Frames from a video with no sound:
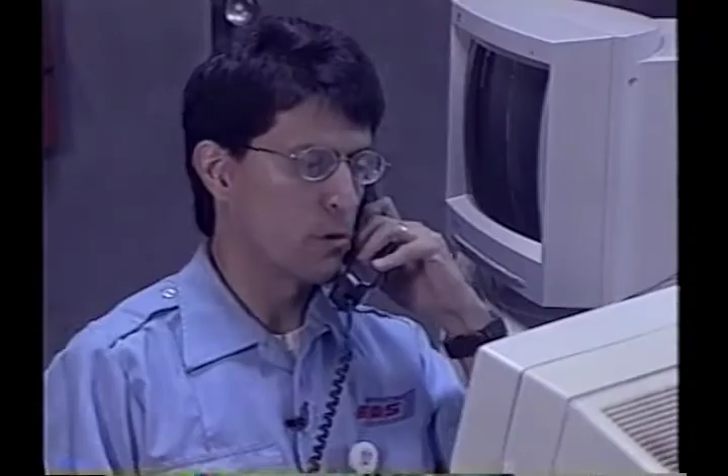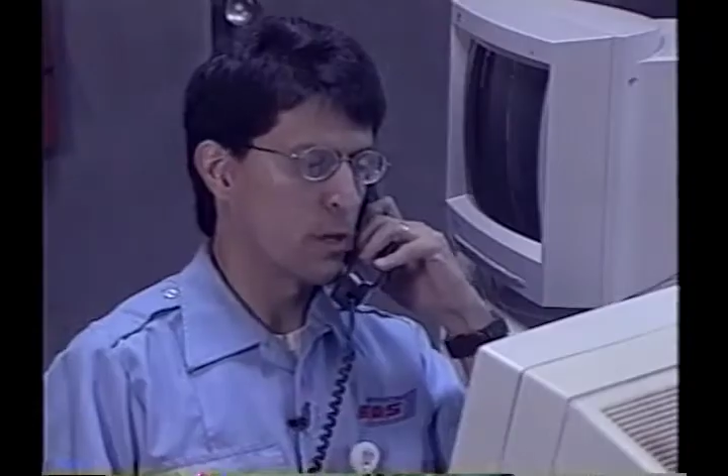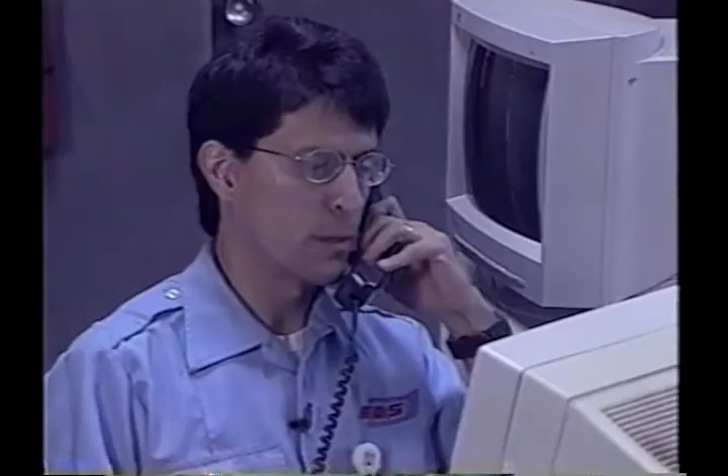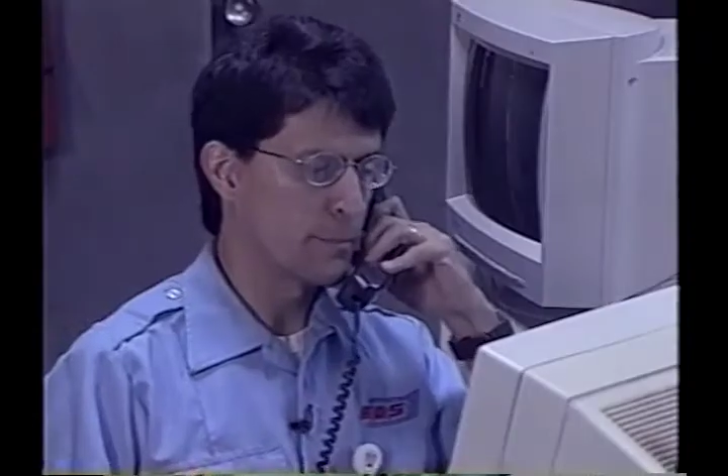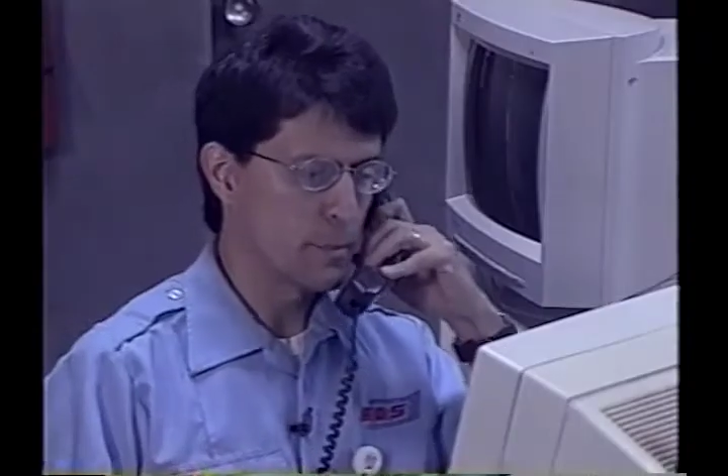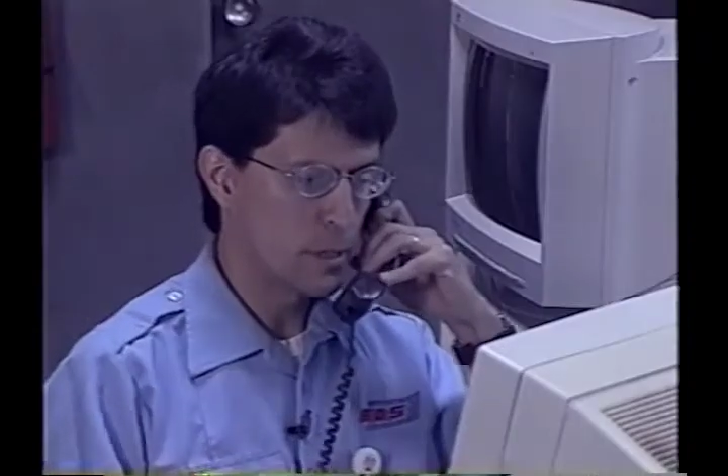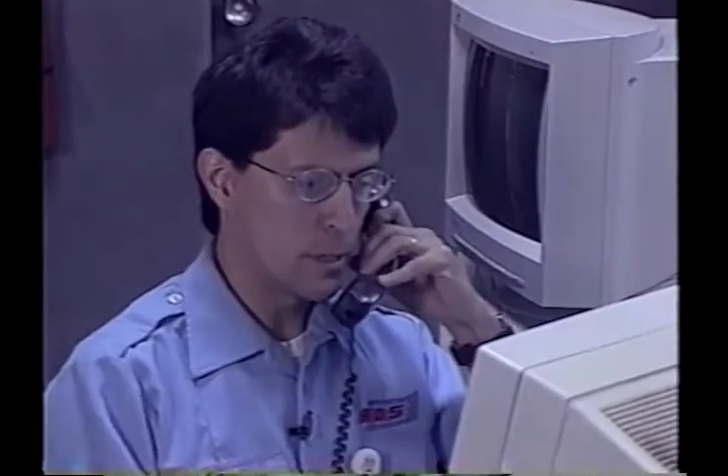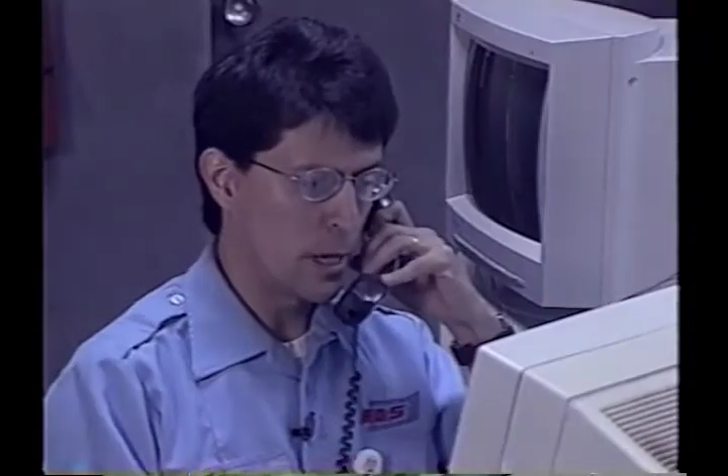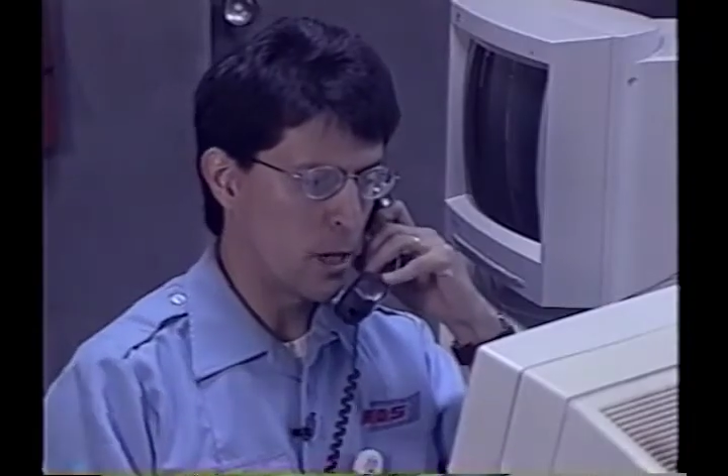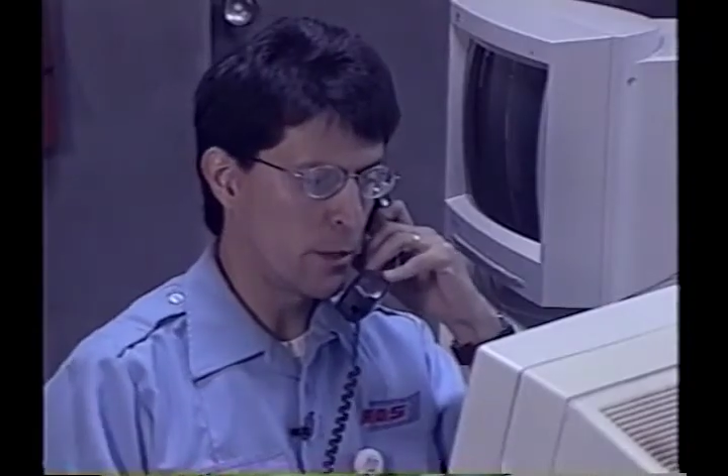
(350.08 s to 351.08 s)
servicing
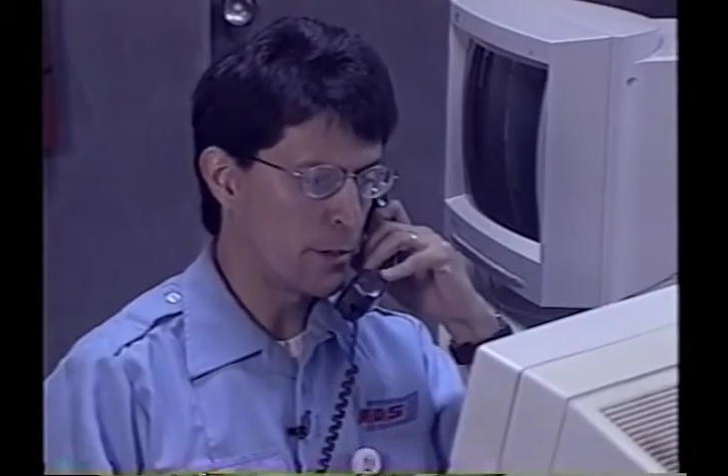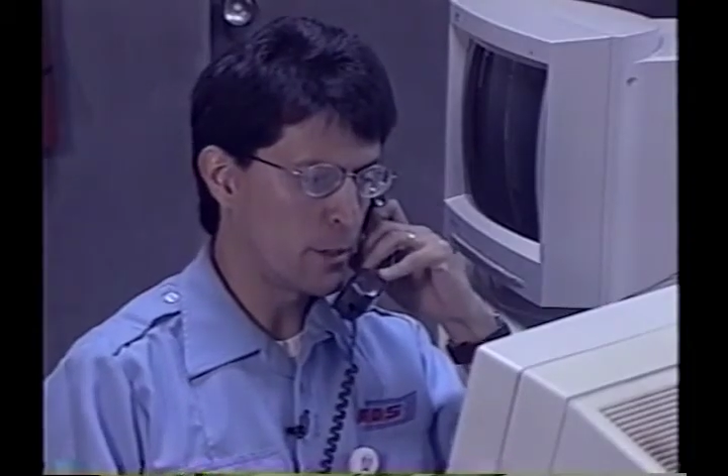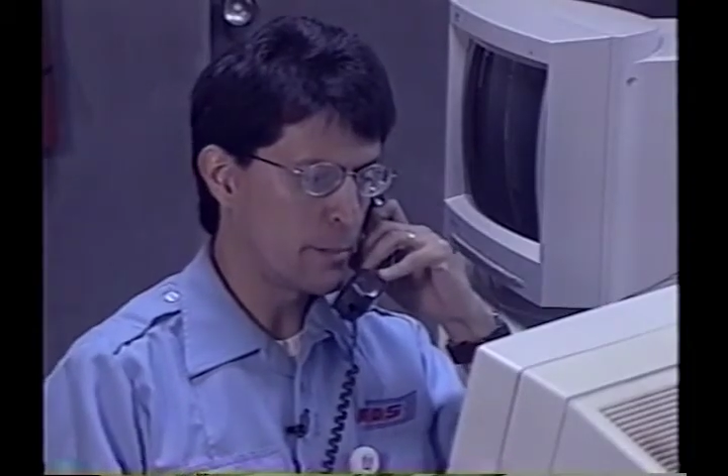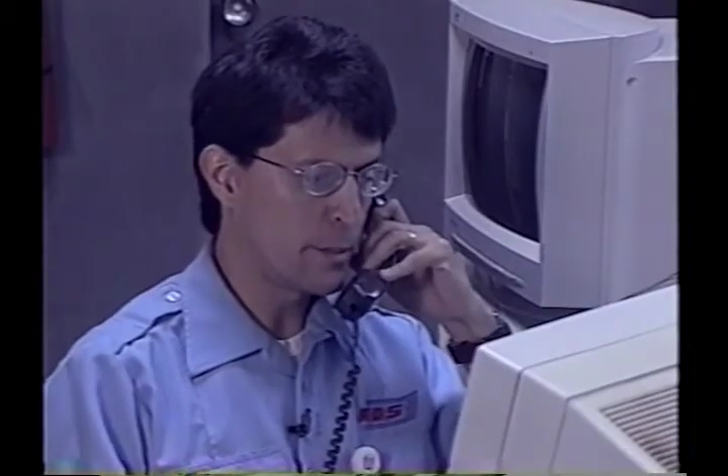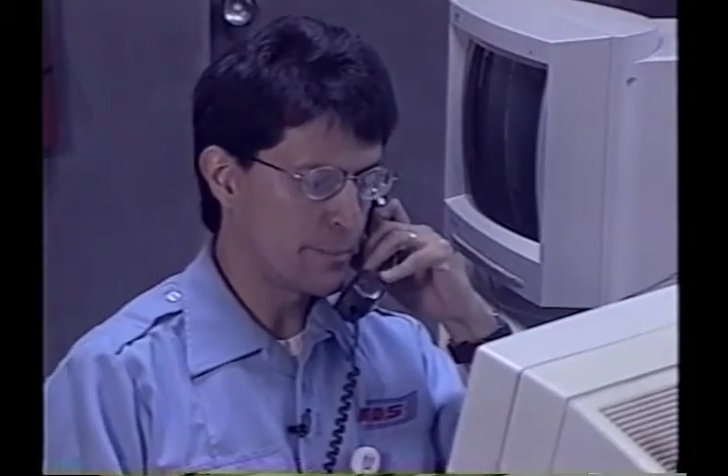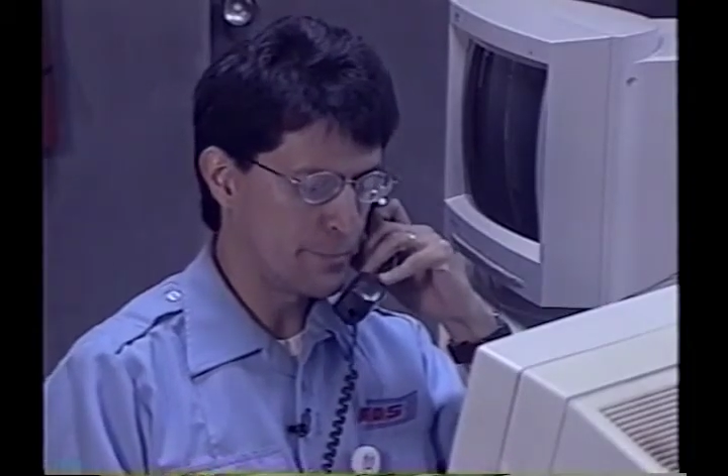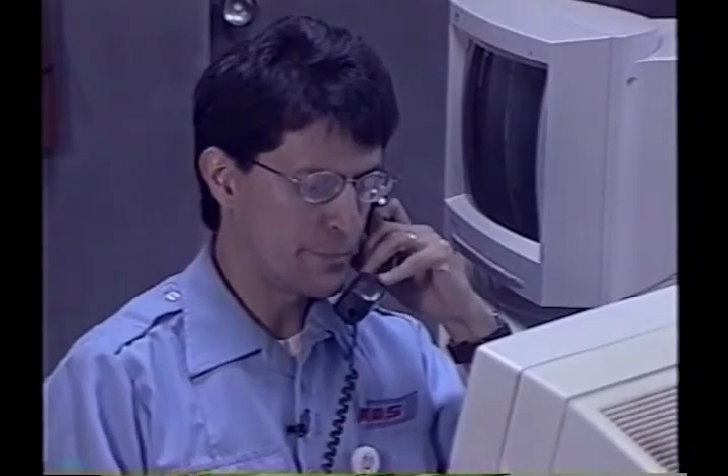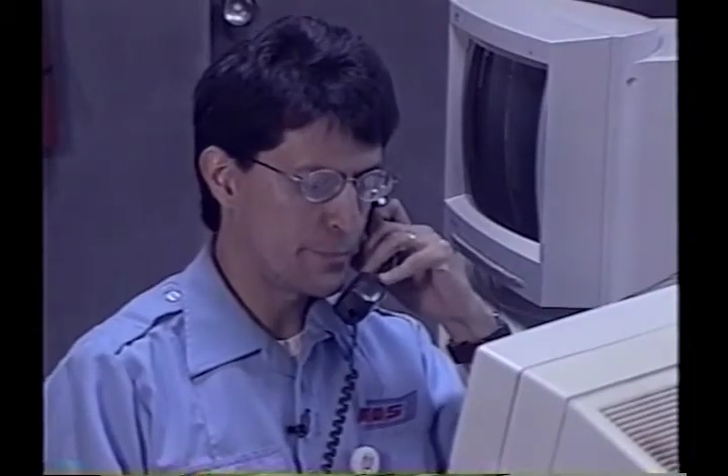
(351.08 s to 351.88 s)
and maintaining them.